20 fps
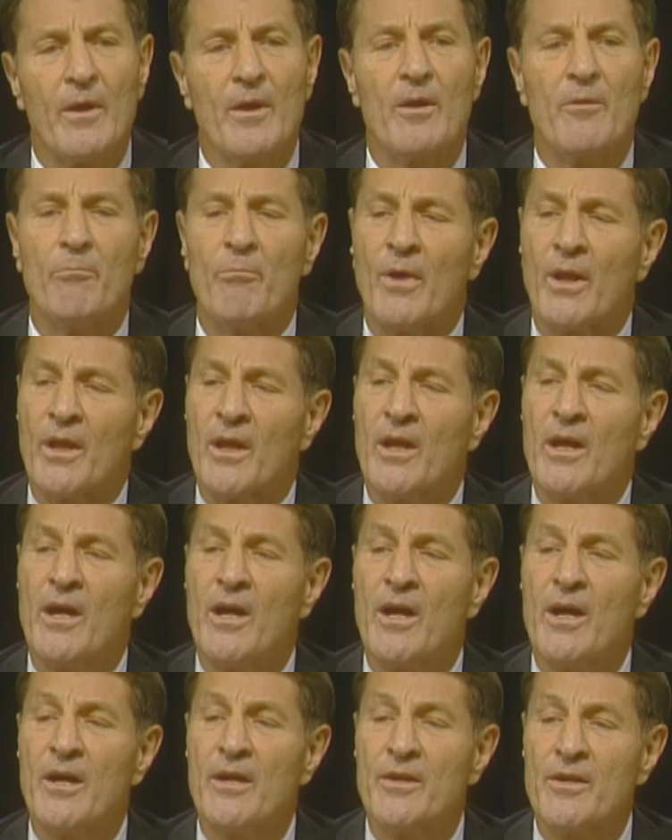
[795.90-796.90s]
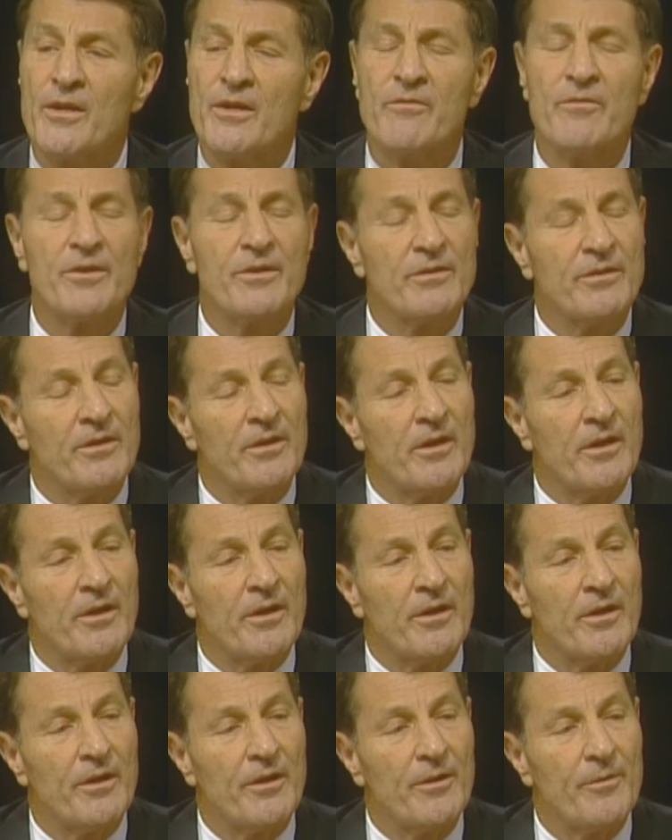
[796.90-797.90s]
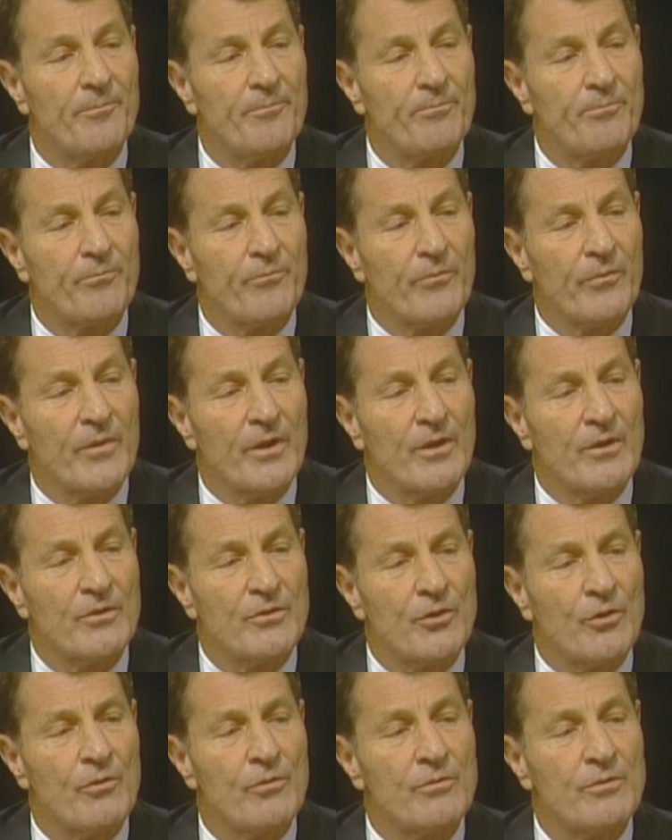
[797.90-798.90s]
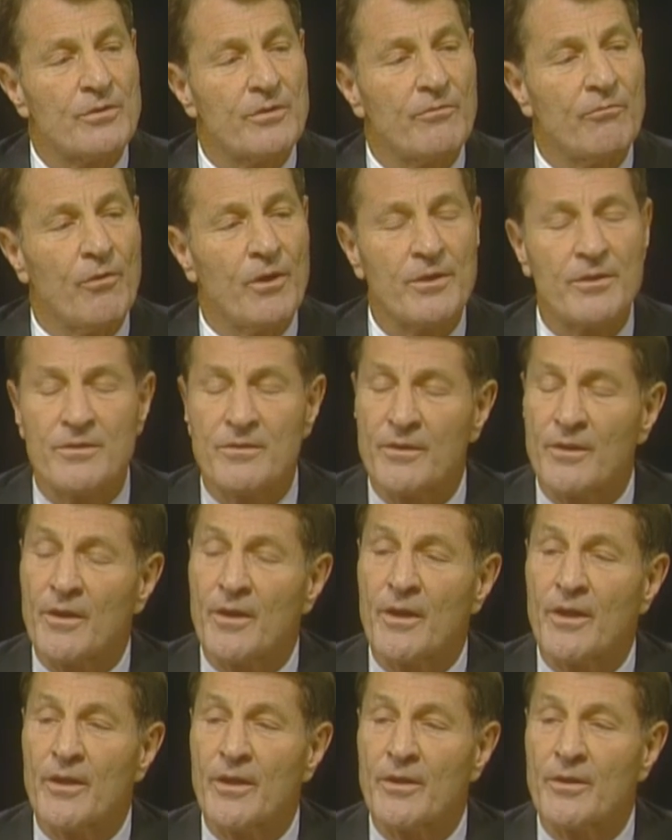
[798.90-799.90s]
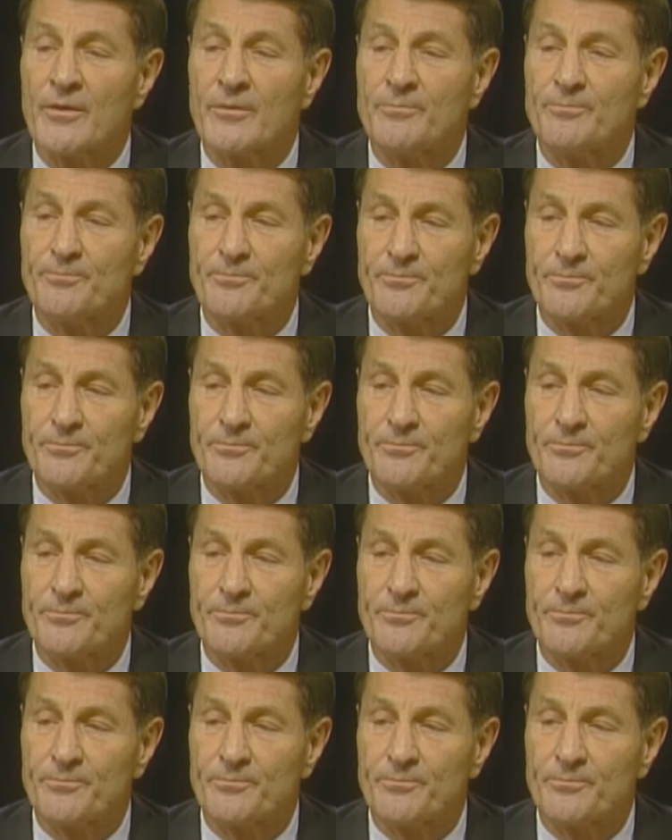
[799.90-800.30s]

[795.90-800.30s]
Maligned even today, Joseph once declared,